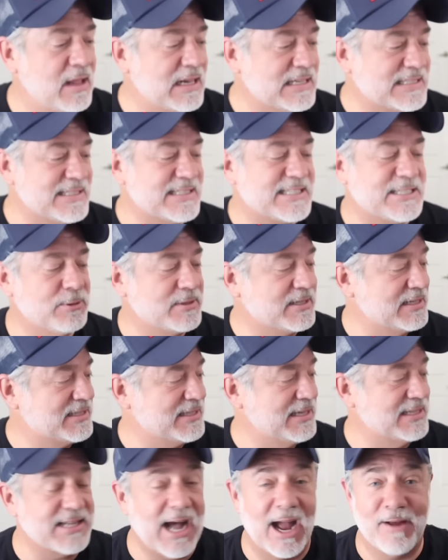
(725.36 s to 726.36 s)
this and see what this
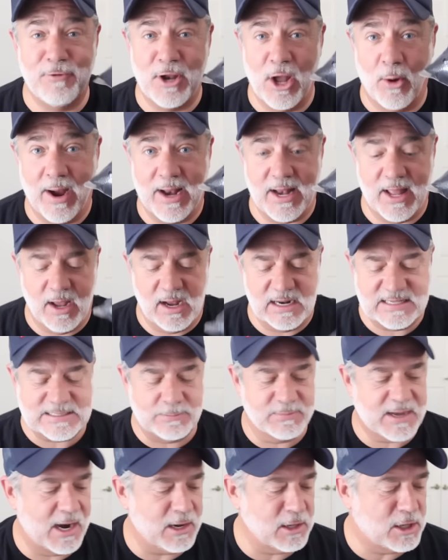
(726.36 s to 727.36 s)
is. I have no idea. It's
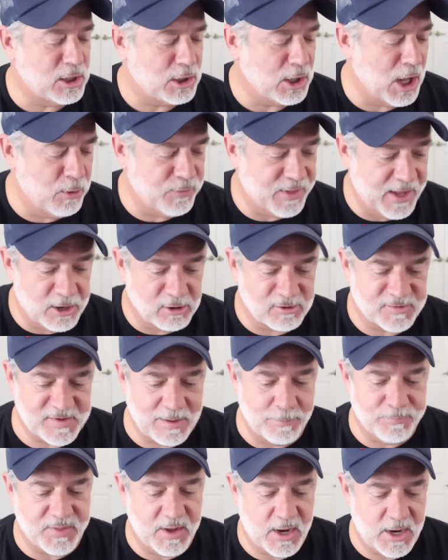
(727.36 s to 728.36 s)
some kind of clothing or
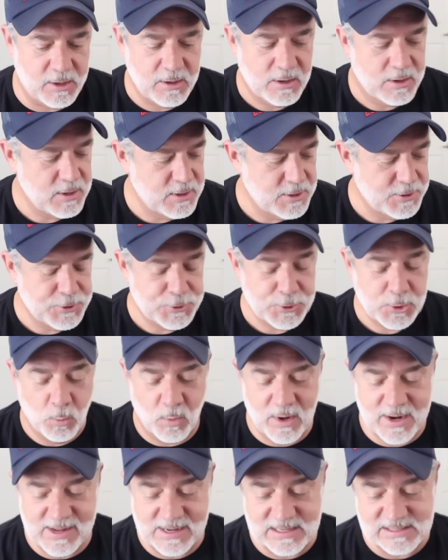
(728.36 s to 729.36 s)
something.
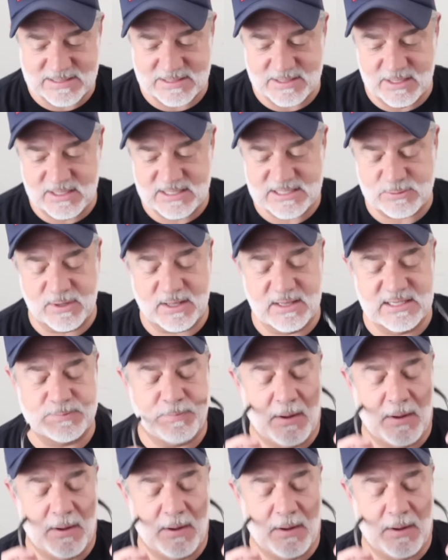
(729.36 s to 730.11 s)
What is this? What could this